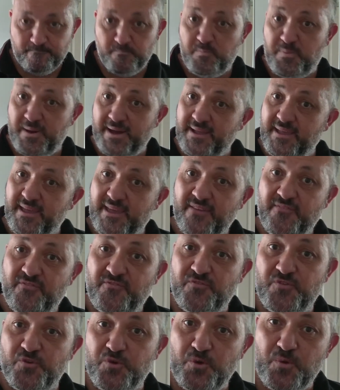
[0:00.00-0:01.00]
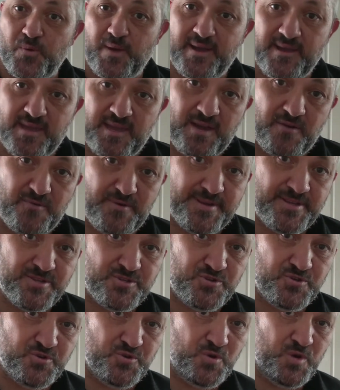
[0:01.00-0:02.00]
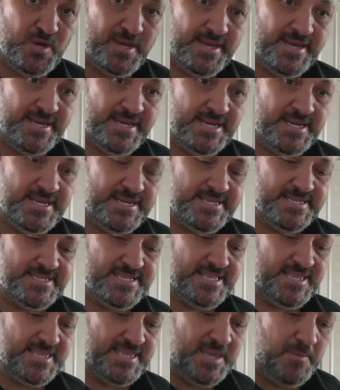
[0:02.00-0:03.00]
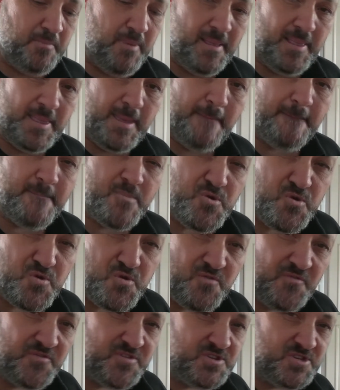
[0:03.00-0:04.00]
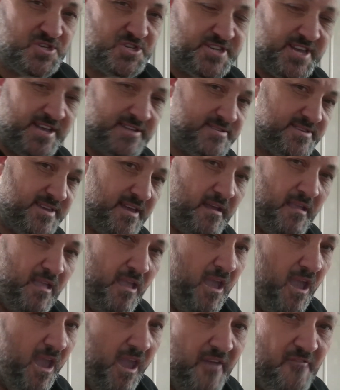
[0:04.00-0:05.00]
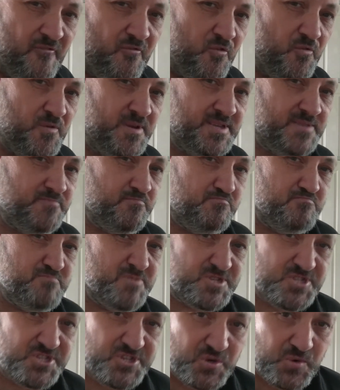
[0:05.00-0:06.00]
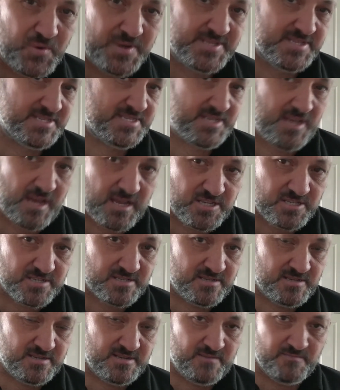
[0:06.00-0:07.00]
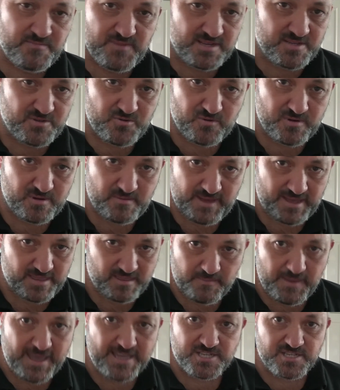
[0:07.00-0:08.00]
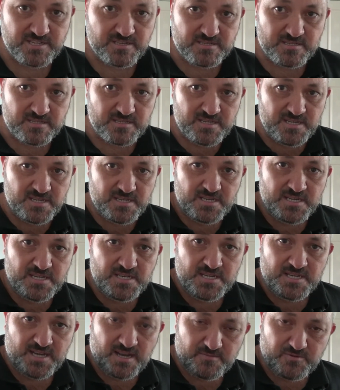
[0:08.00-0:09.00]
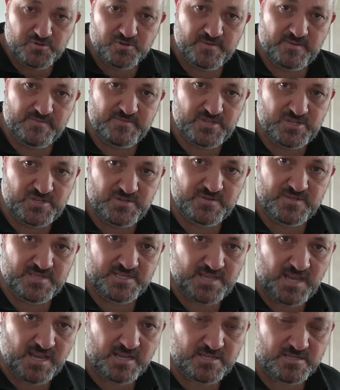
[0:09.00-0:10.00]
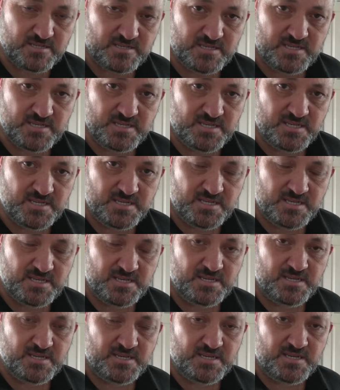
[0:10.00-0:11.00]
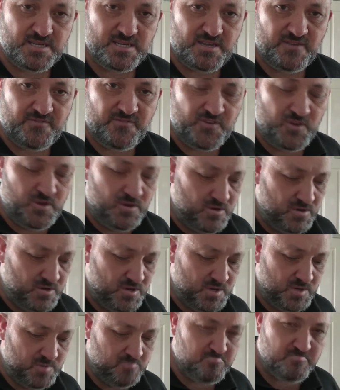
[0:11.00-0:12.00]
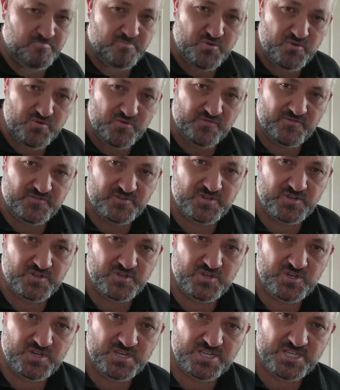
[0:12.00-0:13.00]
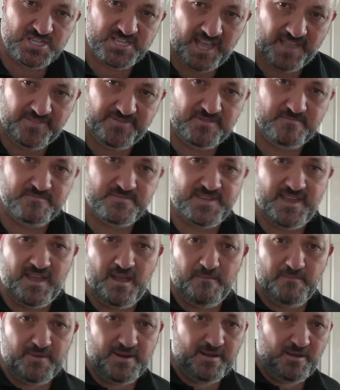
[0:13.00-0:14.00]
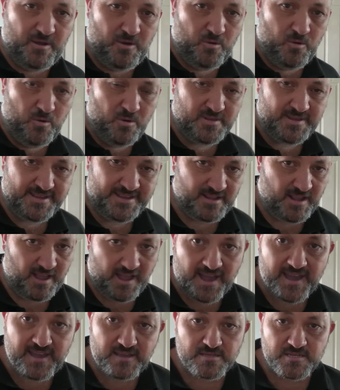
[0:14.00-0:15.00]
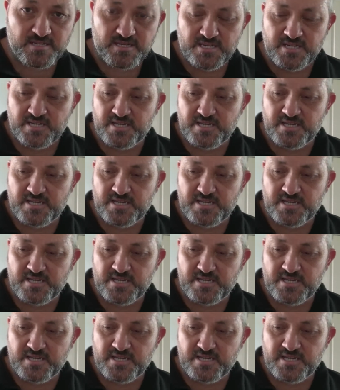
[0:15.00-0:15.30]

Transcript: But if you are going to deliberately move to shut down every mature discussion, I'm not talking about the bashings, I'm talking about mature discussions. If you move to shut them down by calling it hate